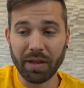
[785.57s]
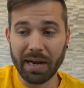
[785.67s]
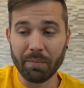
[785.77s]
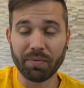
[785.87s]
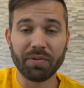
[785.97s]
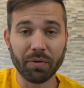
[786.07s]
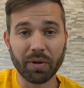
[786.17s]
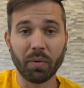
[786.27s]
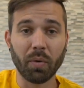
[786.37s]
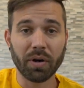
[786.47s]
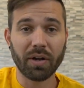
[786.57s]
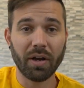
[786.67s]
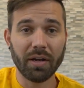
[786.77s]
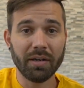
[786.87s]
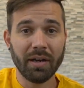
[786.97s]
that I'm still gonna work oh
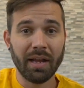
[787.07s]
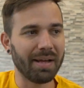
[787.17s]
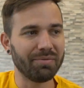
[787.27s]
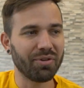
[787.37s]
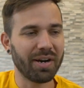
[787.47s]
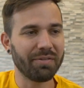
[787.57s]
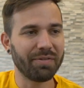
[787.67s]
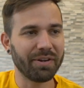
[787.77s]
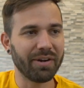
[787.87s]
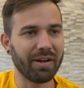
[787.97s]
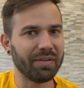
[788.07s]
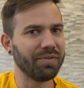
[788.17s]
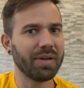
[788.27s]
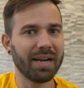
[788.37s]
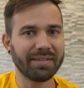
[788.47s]
on. God. I'm trying to figure out if
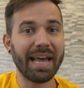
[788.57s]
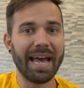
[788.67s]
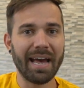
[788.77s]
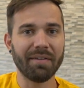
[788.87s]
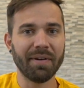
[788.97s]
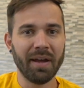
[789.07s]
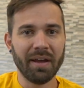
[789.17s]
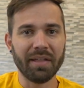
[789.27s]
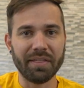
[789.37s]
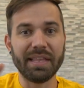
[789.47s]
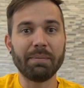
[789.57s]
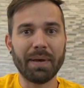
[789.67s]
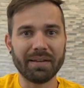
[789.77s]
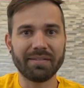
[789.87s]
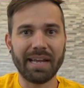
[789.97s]
you guys have the
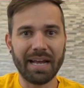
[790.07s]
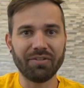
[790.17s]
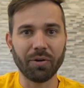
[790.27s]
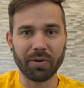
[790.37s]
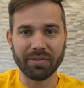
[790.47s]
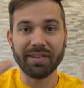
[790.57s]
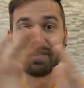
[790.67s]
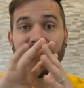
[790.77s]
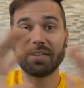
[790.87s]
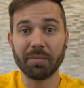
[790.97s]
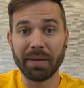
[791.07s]
best dad joke because this has to